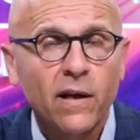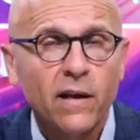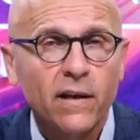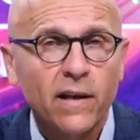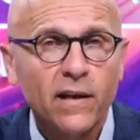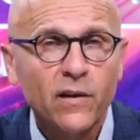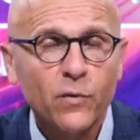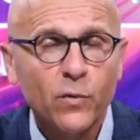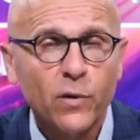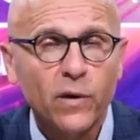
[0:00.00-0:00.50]

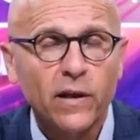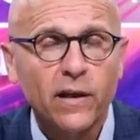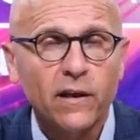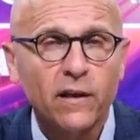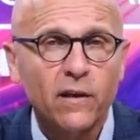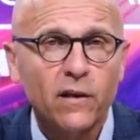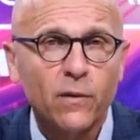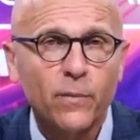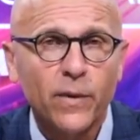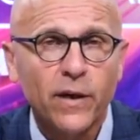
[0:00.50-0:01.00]
That's really going
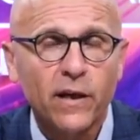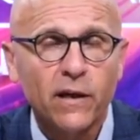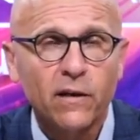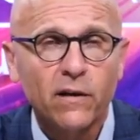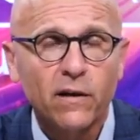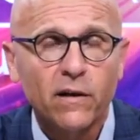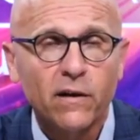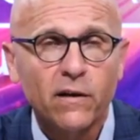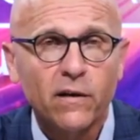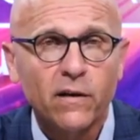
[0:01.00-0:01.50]
to depend
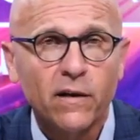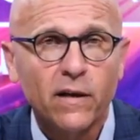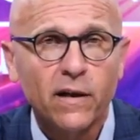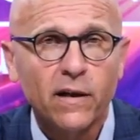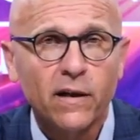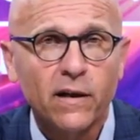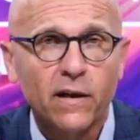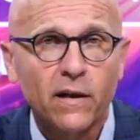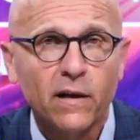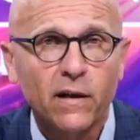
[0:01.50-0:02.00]
on
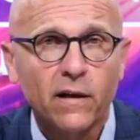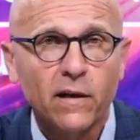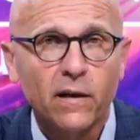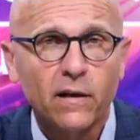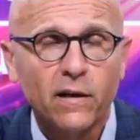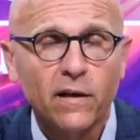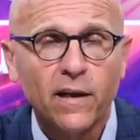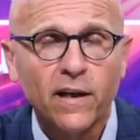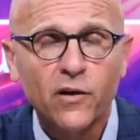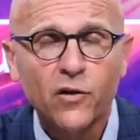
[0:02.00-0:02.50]

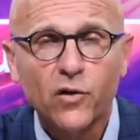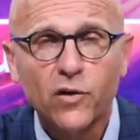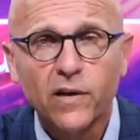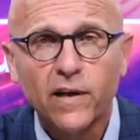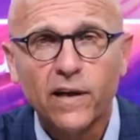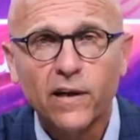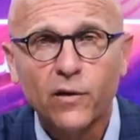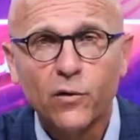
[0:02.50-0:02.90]
election day,